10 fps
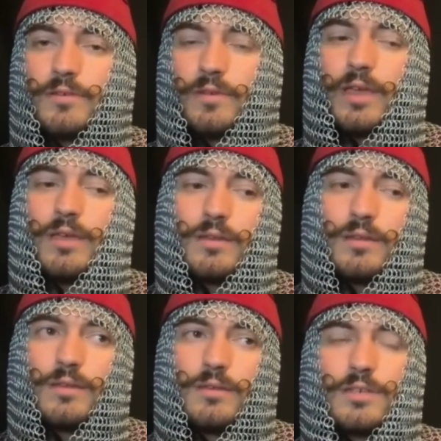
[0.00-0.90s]
create
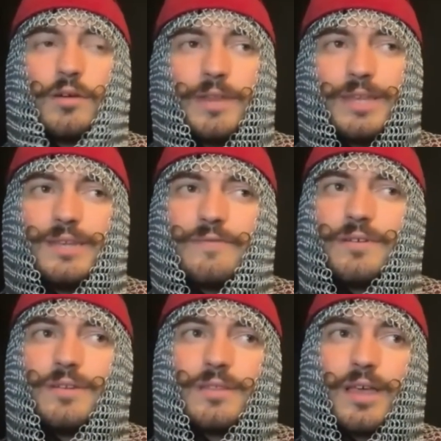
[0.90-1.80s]
so many
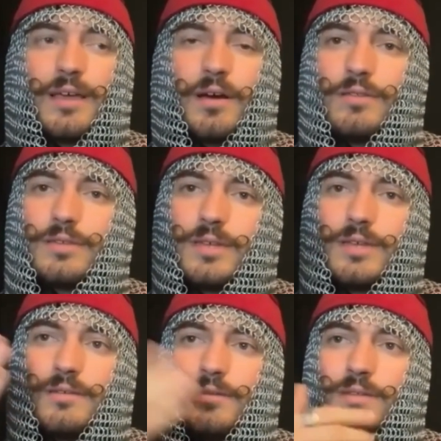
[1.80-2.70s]
different like
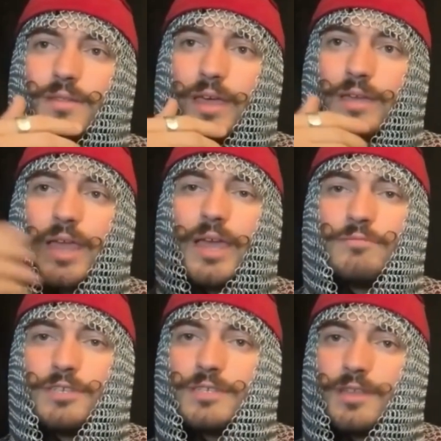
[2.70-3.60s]
alternate like
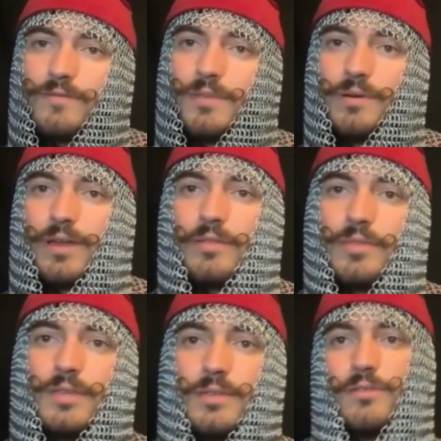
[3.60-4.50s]
names and stuff to put out
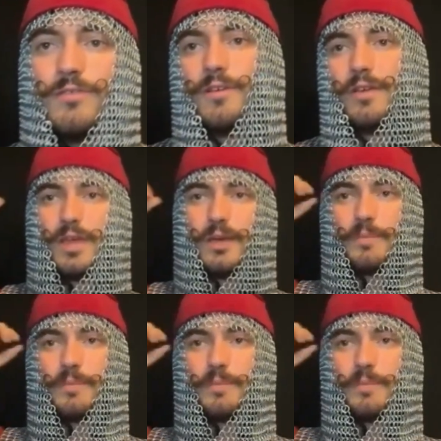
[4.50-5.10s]
things through. But